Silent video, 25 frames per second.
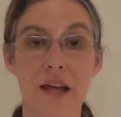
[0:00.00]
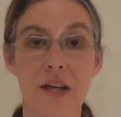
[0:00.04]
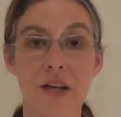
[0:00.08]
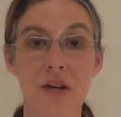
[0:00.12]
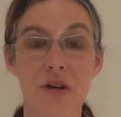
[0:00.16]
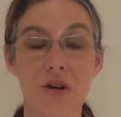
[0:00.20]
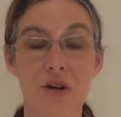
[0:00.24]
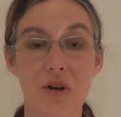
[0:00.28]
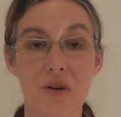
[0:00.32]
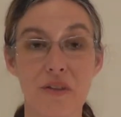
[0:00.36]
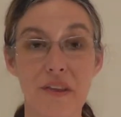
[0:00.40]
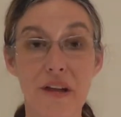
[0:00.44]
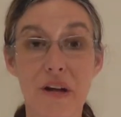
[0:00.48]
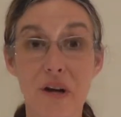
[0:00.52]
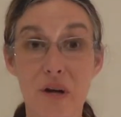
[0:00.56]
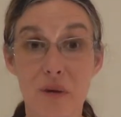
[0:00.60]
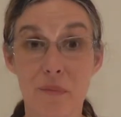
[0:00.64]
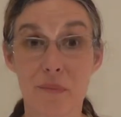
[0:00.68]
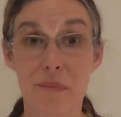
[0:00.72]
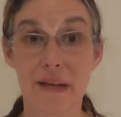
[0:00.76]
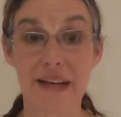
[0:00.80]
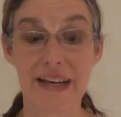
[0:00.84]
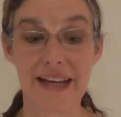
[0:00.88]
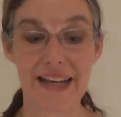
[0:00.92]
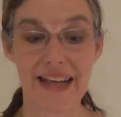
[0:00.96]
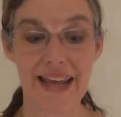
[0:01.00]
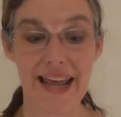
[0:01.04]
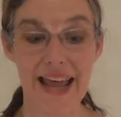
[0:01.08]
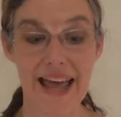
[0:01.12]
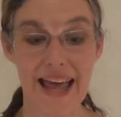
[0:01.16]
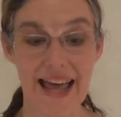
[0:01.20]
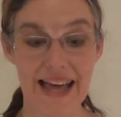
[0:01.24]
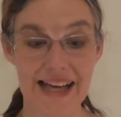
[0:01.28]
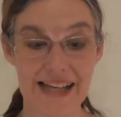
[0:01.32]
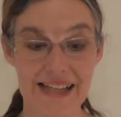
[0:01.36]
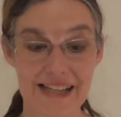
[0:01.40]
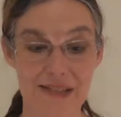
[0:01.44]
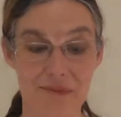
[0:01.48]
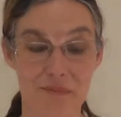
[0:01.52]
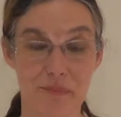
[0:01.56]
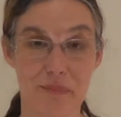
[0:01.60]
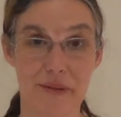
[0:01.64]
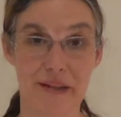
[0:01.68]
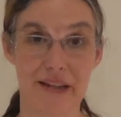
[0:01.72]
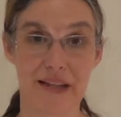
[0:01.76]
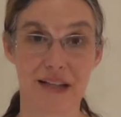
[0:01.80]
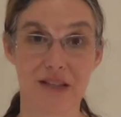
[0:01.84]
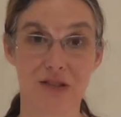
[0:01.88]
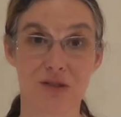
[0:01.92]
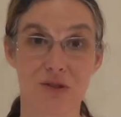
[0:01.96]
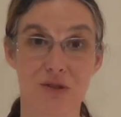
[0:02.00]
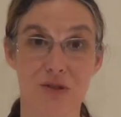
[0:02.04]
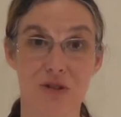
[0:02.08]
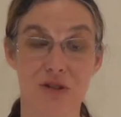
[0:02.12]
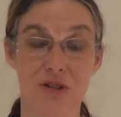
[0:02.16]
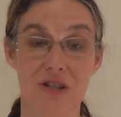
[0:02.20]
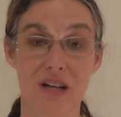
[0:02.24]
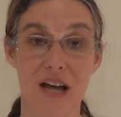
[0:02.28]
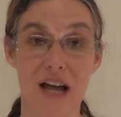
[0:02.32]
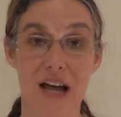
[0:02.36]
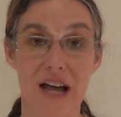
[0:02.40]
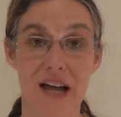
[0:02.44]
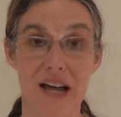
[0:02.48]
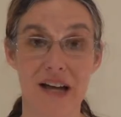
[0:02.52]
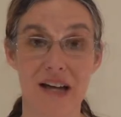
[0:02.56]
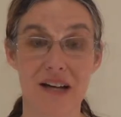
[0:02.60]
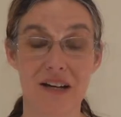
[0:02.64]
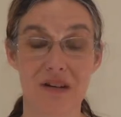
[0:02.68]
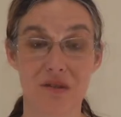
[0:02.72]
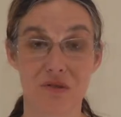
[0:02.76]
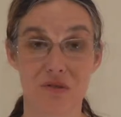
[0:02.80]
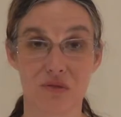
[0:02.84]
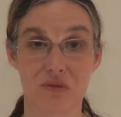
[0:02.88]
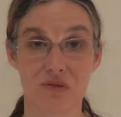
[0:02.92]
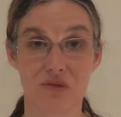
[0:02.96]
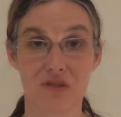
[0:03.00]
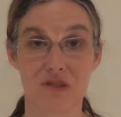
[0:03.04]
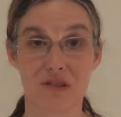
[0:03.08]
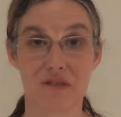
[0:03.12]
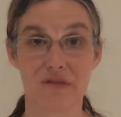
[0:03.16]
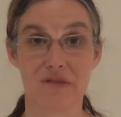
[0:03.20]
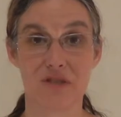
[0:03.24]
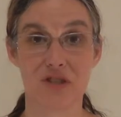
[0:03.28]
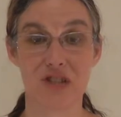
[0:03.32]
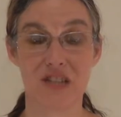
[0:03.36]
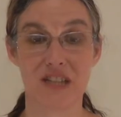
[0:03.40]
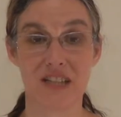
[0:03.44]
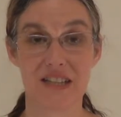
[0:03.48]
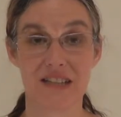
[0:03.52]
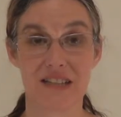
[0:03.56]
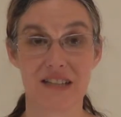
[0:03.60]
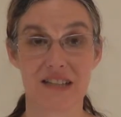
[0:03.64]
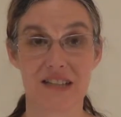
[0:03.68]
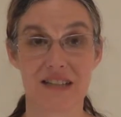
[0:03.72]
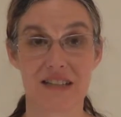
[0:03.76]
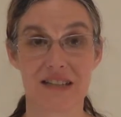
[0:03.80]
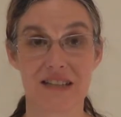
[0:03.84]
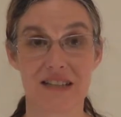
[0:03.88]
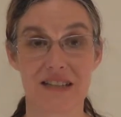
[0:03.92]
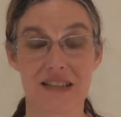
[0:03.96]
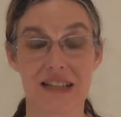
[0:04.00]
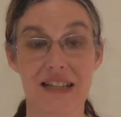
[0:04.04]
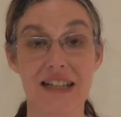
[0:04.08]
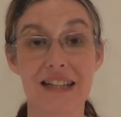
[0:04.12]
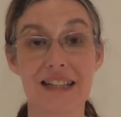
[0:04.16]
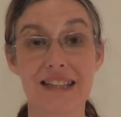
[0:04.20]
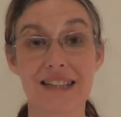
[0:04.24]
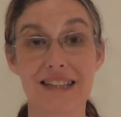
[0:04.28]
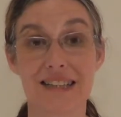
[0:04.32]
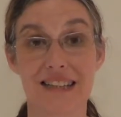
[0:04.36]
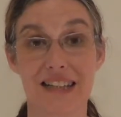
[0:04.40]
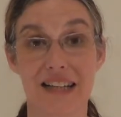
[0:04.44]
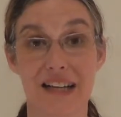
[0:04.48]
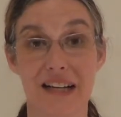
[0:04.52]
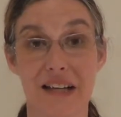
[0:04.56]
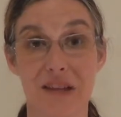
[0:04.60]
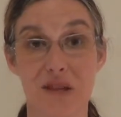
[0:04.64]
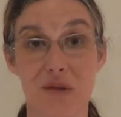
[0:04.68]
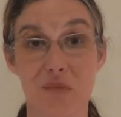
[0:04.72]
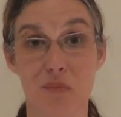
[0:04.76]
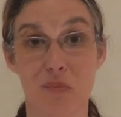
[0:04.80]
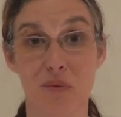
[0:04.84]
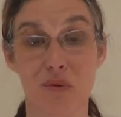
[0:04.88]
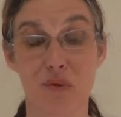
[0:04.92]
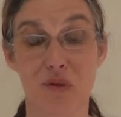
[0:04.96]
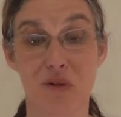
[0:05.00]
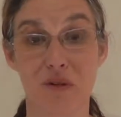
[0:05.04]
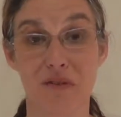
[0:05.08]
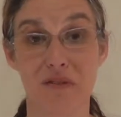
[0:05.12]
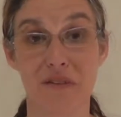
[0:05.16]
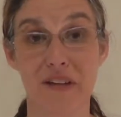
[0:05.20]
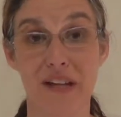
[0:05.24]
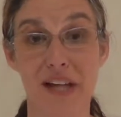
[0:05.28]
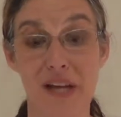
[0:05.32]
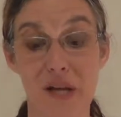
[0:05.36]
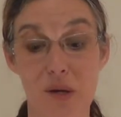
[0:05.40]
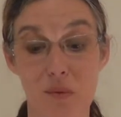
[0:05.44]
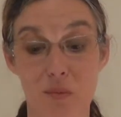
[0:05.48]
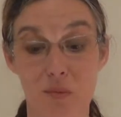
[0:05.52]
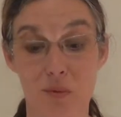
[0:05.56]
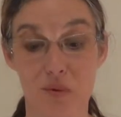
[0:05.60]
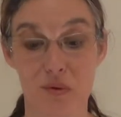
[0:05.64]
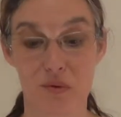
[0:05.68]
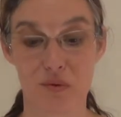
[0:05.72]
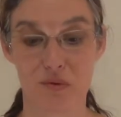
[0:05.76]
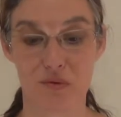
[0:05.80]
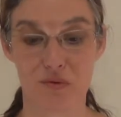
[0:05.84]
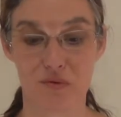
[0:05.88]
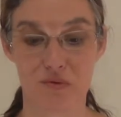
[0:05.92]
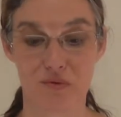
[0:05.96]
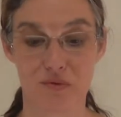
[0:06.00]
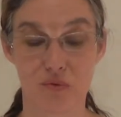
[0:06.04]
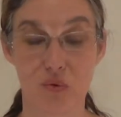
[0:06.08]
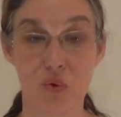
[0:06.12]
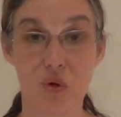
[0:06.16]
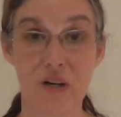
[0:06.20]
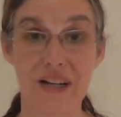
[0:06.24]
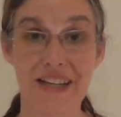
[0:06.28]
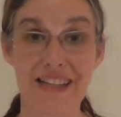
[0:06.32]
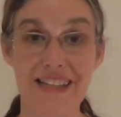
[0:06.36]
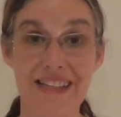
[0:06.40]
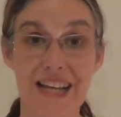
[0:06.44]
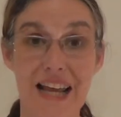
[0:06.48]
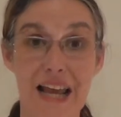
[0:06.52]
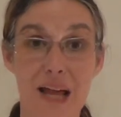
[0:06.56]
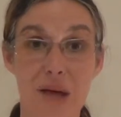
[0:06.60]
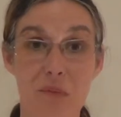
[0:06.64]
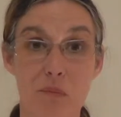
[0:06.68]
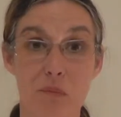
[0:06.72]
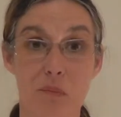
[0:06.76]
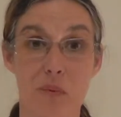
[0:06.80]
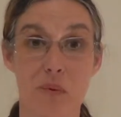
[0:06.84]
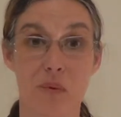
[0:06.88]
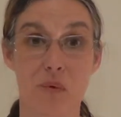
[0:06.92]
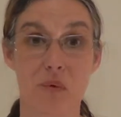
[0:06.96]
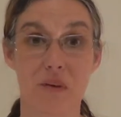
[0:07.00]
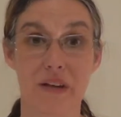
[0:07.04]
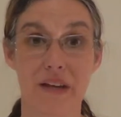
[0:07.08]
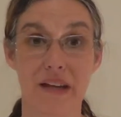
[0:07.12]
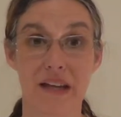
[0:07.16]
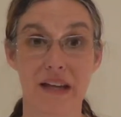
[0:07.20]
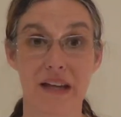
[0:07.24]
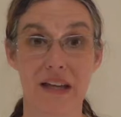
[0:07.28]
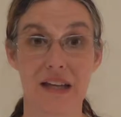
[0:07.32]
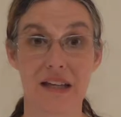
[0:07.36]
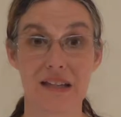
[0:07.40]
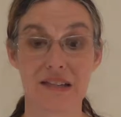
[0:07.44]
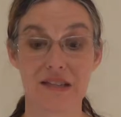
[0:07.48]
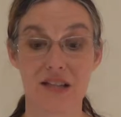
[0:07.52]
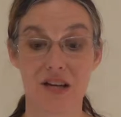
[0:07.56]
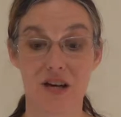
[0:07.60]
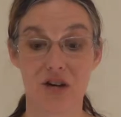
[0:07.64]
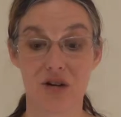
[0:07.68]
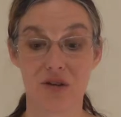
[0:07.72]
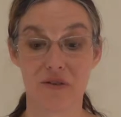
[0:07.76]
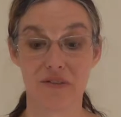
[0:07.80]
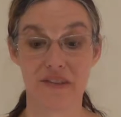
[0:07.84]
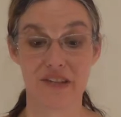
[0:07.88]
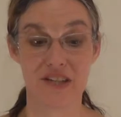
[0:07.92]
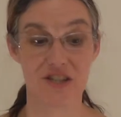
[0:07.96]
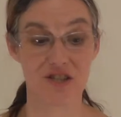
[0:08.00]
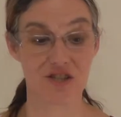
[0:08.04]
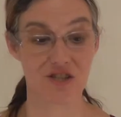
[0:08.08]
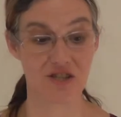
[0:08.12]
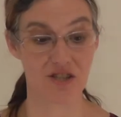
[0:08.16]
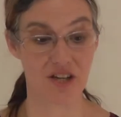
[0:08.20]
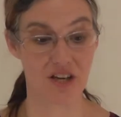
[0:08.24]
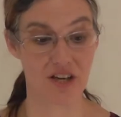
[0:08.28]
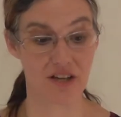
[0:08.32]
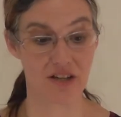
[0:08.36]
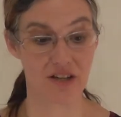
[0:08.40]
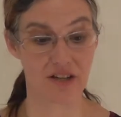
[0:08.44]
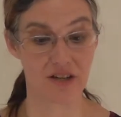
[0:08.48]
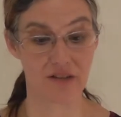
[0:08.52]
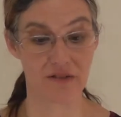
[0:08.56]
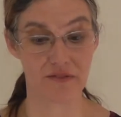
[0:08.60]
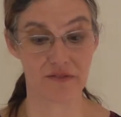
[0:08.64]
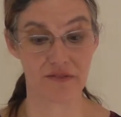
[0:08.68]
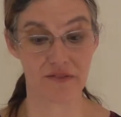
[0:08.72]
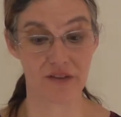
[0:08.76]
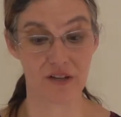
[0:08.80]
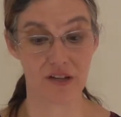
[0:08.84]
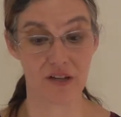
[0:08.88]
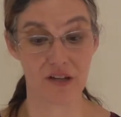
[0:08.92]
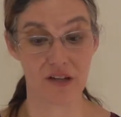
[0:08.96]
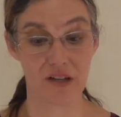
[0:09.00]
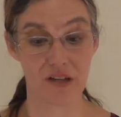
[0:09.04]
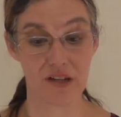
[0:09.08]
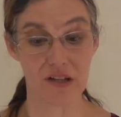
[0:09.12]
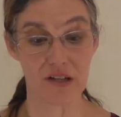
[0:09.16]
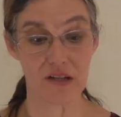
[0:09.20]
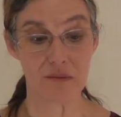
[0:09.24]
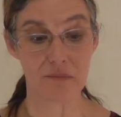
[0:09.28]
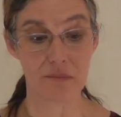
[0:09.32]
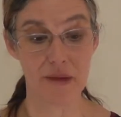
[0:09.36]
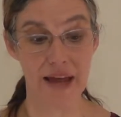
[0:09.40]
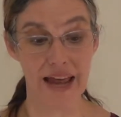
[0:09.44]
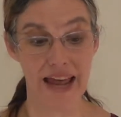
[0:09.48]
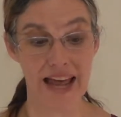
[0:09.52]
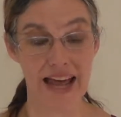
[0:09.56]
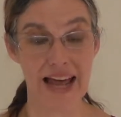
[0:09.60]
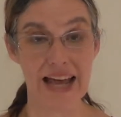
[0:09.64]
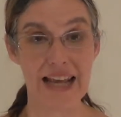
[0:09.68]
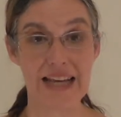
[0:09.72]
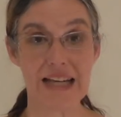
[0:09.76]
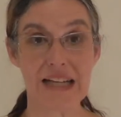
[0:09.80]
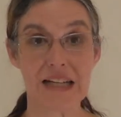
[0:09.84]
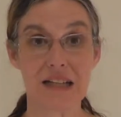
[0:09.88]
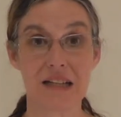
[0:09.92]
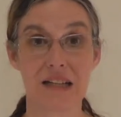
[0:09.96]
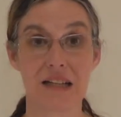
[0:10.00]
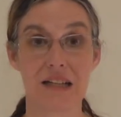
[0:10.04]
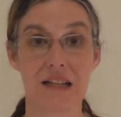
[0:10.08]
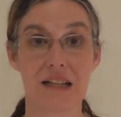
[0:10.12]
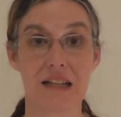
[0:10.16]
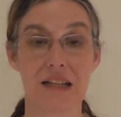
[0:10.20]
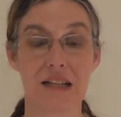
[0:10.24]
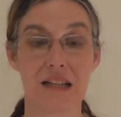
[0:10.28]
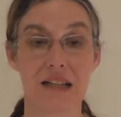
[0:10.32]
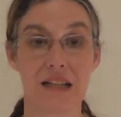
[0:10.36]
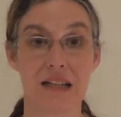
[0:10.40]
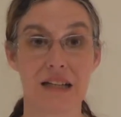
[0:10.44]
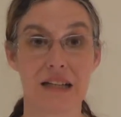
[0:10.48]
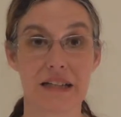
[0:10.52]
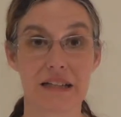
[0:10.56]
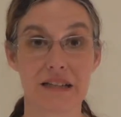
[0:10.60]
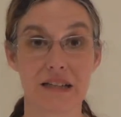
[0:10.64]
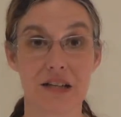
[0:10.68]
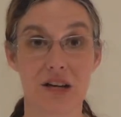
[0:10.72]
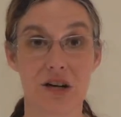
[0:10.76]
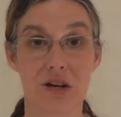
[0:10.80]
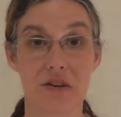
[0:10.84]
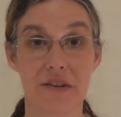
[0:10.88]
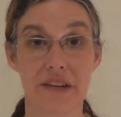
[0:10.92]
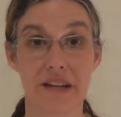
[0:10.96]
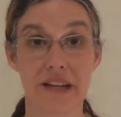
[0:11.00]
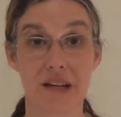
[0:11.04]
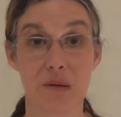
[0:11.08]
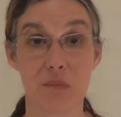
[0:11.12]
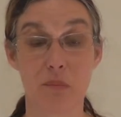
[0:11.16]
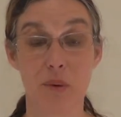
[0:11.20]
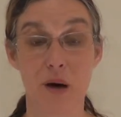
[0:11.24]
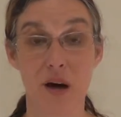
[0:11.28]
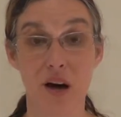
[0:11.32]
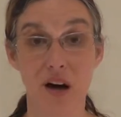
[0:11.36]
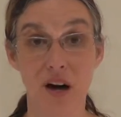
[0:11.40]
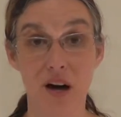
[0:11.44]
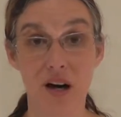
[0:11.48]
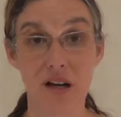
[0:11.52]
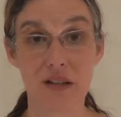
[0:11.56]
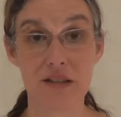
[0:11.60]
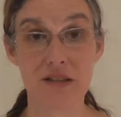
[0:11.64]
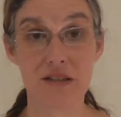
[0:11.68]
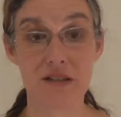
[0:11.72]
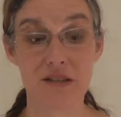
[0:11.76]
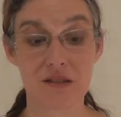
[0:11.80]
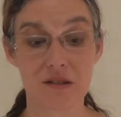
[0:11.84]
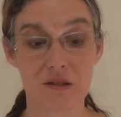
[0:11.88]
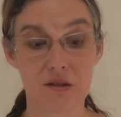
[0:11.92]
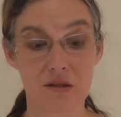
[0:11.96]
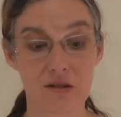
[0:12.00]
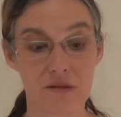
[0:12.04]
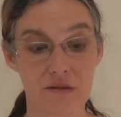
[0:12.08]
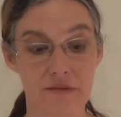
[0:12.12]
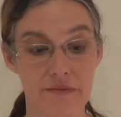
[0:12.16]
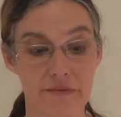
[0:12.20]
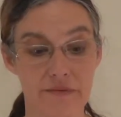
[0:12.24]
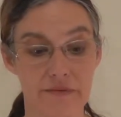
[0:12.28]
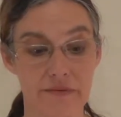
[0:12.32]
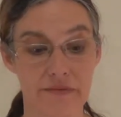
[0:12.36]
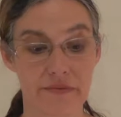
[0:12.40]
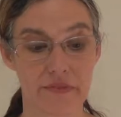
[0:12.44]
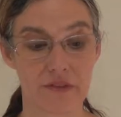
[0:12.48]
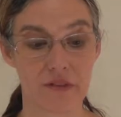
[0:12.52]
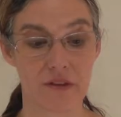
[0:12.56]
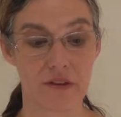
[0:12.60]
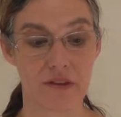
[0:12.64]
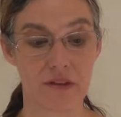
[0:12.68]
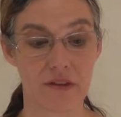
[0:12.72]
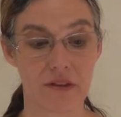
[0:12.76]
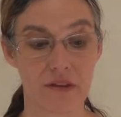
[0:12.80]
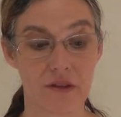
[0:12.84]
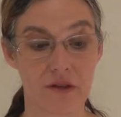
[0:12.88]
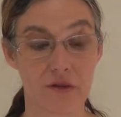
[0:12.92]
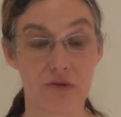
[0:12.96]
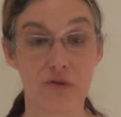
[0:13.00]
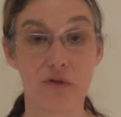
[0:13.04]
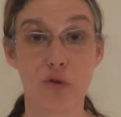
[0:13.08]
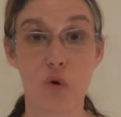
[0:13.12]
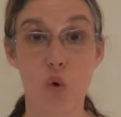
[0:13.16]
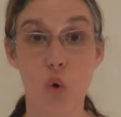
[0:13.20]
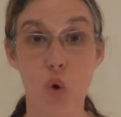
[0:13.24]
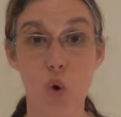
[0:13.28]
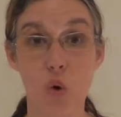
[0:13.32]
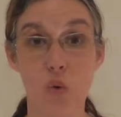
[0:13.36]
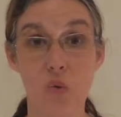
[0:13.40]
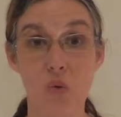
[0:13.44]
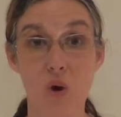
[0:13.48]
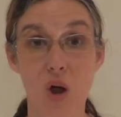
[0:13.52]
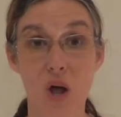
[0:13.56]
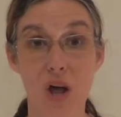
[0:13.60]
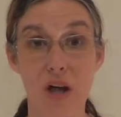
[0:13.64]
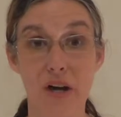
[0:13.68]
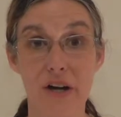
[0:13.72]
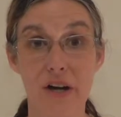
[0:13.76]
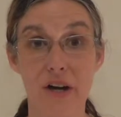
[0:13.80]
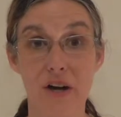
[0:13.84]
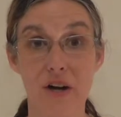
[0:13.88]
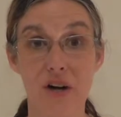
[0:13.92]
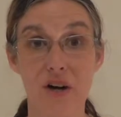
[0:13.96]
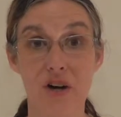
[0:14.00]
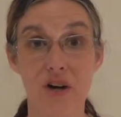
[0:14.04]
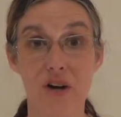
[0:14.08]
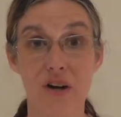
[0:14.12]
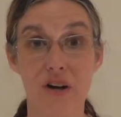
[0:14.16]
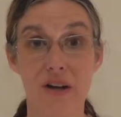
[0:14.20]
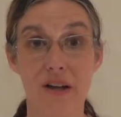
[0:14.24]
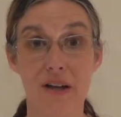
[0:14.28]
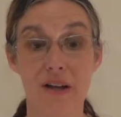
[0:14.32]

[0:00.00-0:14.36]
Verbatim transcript: You know, there are many aspects or titles of Jesus listed in the book of Hebrews. For example, he's called the Son of Man, he's called the Apostle, the Forerunner,